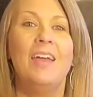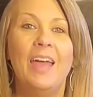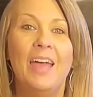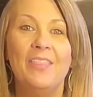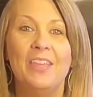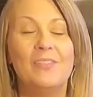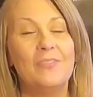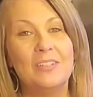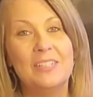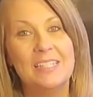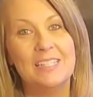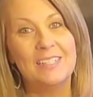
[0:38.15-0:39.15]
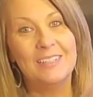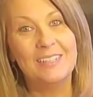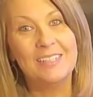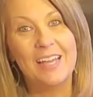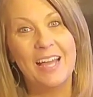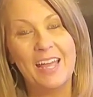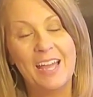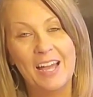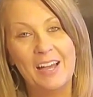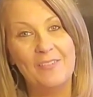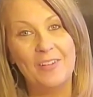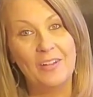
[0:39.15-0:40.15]
And then for dessert, I
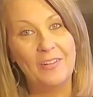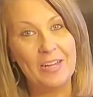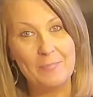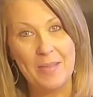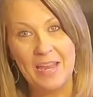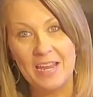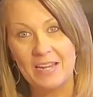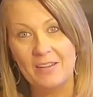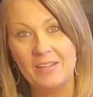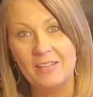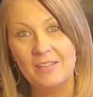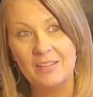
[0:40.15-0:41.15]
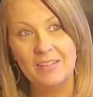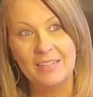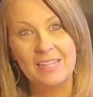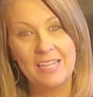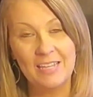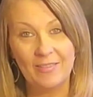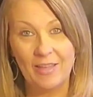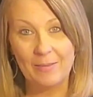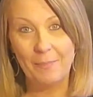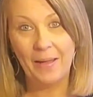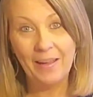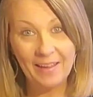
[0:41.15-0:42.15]
have already made key lime
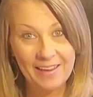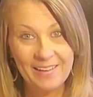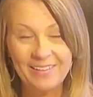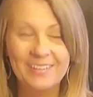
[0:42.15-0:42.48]
pie.